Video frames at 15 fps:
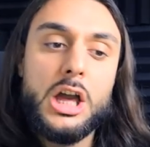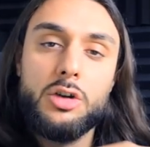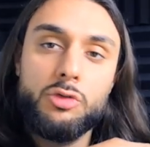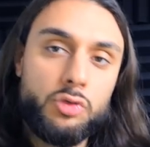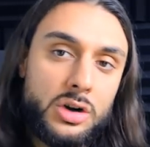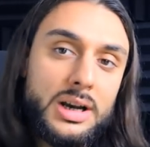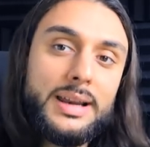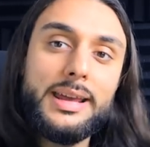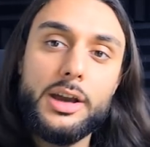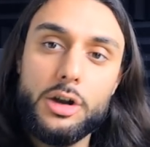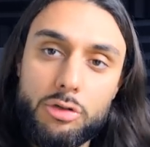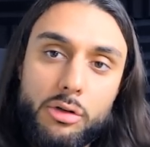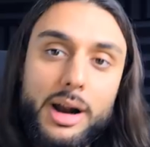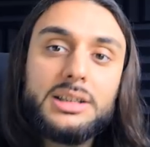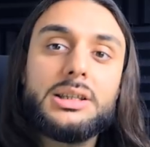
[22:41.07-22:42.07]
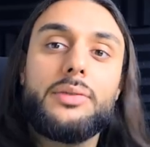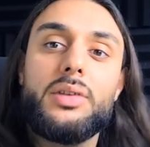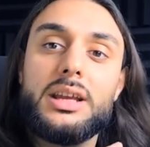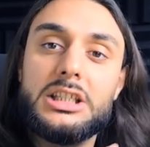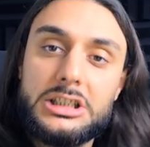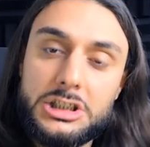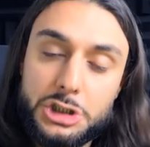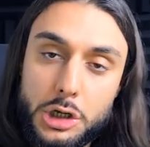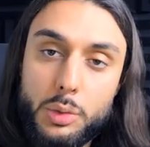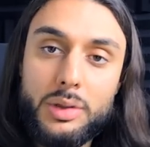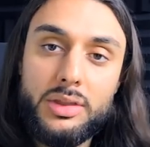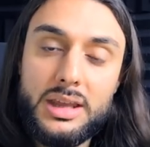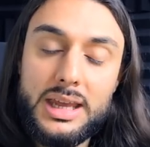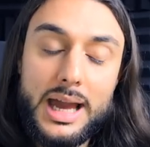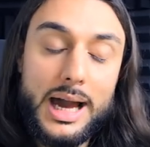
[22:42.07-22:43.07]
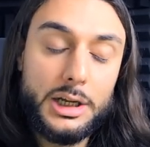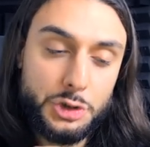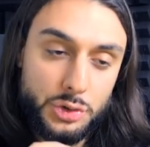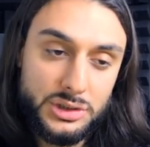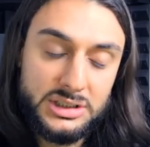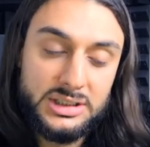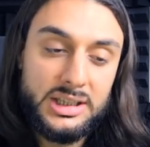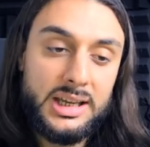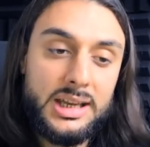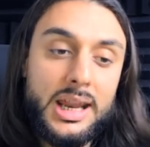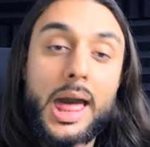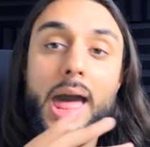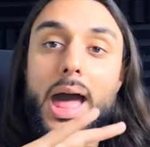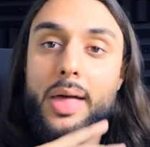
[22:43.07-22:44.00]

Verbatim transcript: Really aggressively showing the actual scene